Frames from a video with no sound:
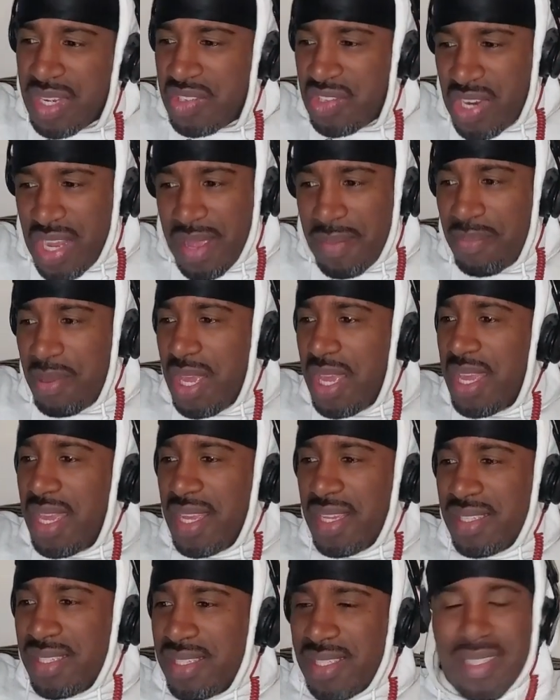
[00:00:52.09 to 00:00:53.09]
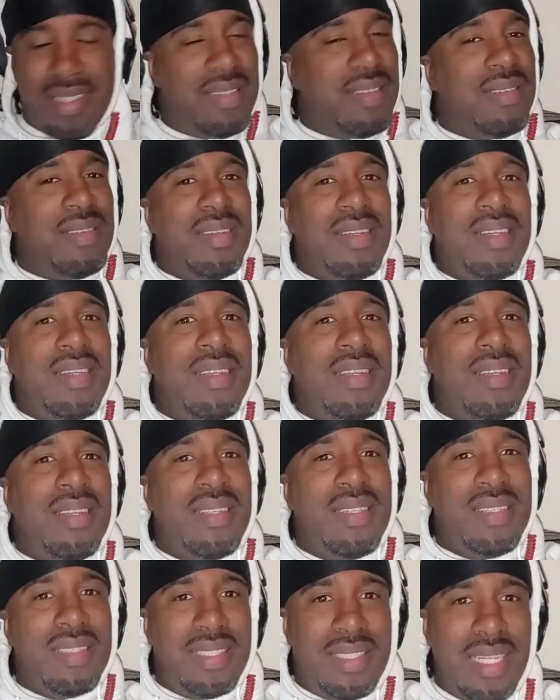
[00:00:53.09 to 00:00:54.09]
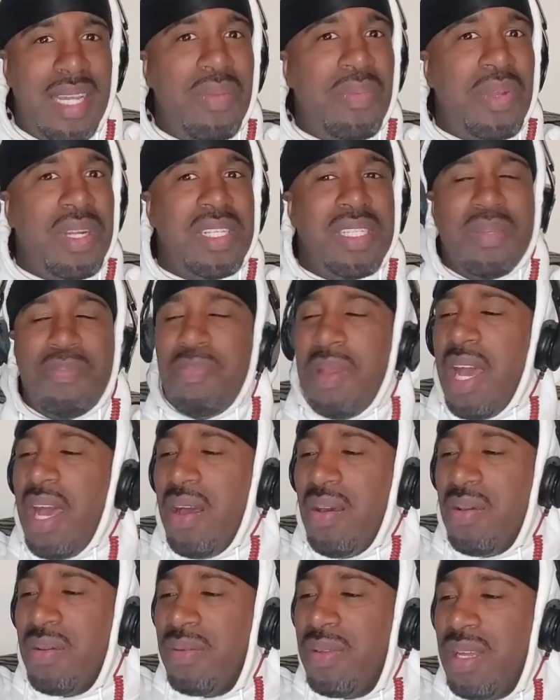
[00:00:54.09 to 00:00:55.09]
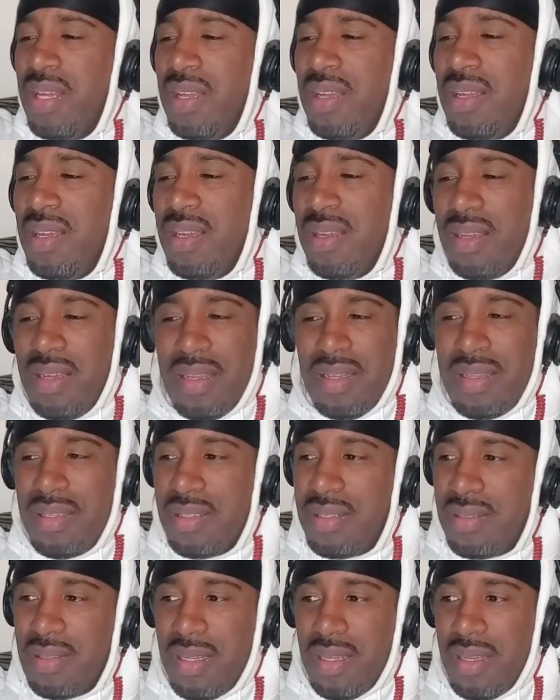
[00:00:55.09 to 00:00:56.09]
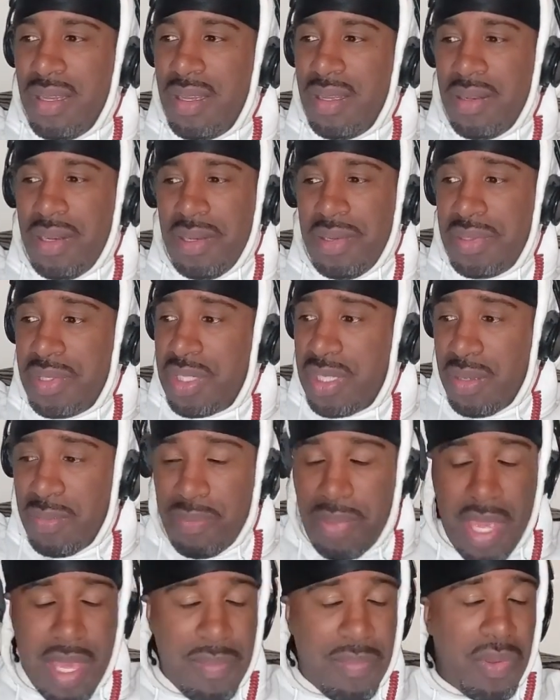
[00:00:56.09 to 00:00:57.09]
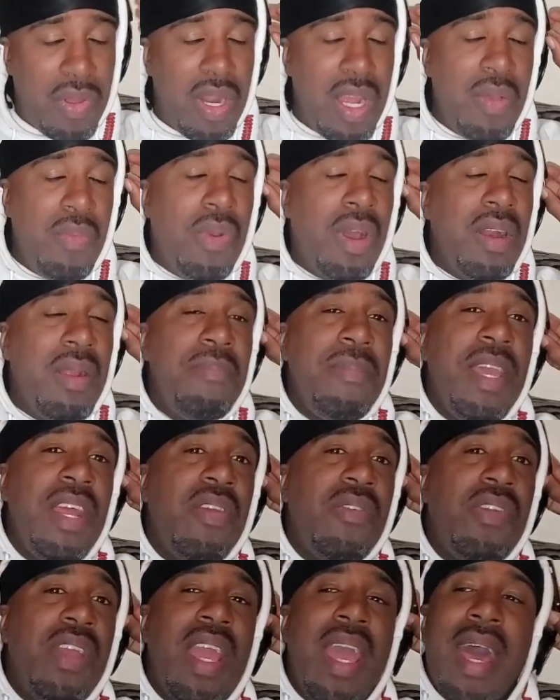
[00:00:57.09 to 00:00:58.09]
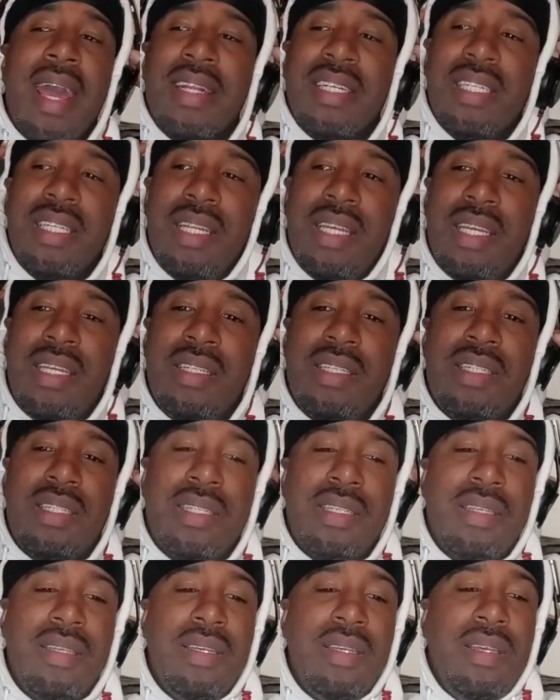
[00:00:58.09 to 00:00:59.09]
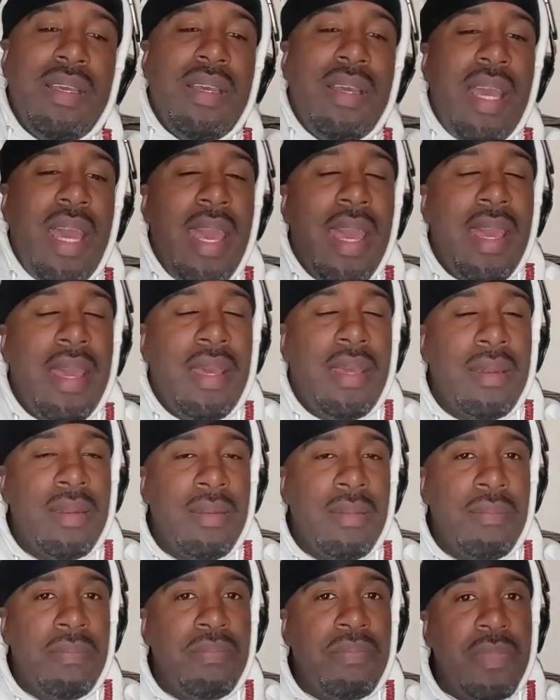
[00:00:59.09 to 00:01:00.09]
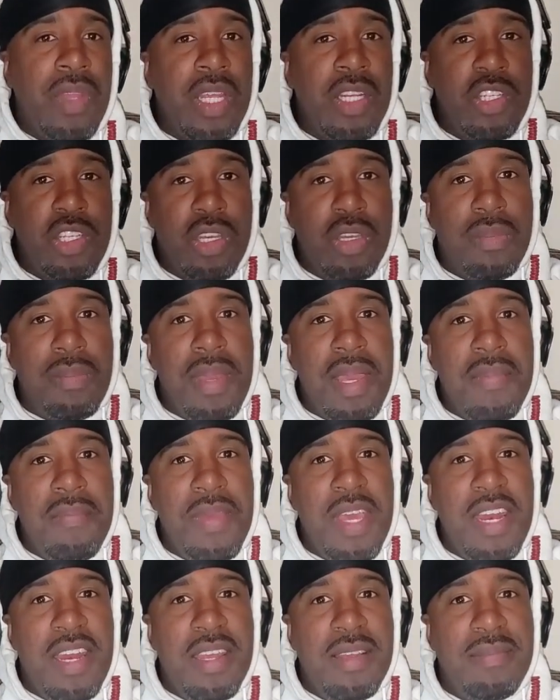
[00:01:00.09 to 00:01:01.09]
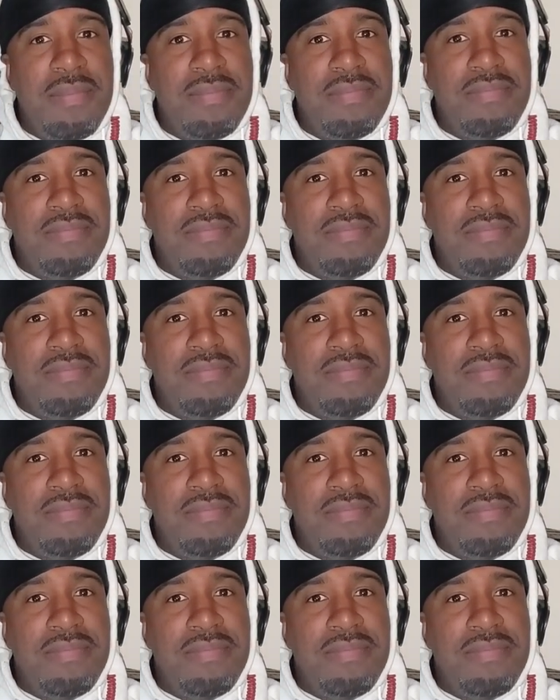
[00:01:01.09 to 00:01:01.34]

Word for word: champies. Let's see what it's about. Um, there were some people that wanted me to react to this, and it took me a minute.